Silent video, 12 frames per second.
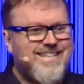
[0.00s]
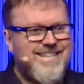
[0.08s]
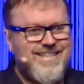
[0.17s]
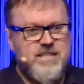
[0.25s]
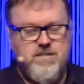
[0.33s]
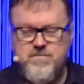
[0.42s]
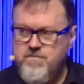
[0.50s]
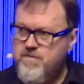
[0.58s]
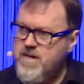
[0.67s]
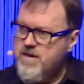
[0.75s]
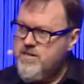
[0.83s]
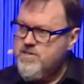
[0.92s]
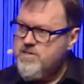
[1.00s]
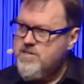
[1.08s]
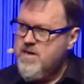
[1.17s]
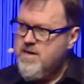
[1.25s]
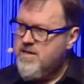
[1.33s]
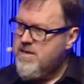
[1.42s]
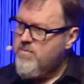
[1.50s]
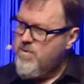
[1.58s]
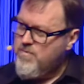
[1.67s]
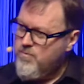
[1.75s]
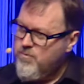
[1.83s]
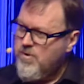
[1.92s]
it's fair to say that we're
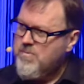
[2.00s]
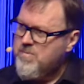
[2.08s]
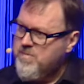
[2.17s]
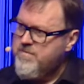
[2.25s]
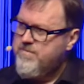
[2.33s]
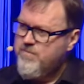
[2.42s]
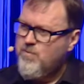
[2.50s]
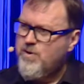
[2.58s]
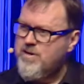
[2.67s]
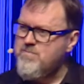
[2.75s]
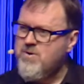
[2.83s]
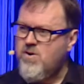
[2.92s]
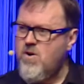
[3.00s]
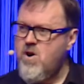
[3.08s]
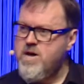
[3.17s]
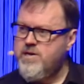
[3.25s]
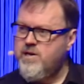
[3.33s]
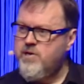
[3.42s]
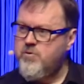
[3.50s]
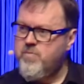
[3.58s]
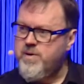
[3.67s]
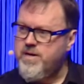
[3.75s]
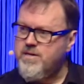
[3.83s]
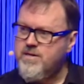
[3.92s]
probably falling behind a little
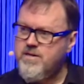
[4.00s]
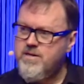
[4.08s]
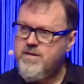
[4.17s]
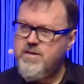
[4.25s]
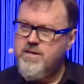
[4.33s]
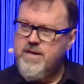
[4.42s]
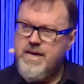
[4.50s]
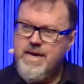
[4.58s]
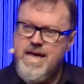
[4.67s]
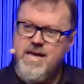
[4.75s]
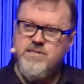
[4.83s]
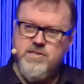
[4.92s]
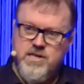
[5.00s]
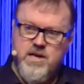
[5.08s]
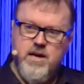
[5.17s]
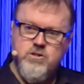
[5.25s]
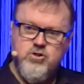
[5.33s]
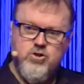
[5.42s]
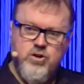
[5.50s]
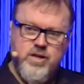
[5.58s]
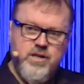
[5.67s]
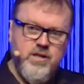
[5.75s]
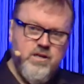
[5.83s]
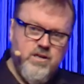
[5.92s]
bit. And as a
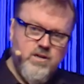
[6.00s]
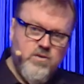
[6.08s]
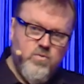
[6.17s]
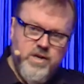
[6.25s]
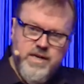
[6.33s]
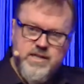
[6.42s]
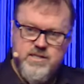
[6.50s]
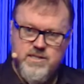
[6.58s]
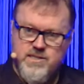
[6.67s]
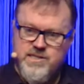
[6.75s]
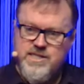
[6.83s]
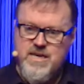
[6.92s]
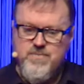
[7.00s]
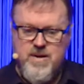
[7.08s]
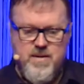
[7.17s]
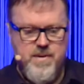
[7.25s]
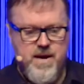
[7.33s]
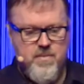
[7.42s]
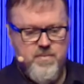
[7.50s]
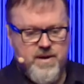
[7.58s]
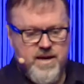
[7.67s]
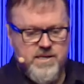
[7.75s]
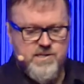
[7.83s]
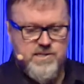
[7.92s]
country, we need to step up our
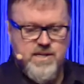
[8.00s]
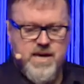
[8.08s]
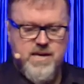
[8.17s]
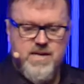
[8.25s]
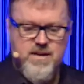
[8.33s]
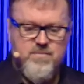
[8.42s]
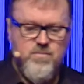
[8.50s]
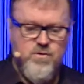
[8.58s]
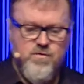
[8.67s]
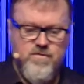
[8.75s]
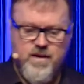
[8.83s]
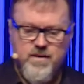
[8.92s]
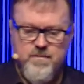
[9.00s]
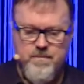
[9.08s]
pace and get moving.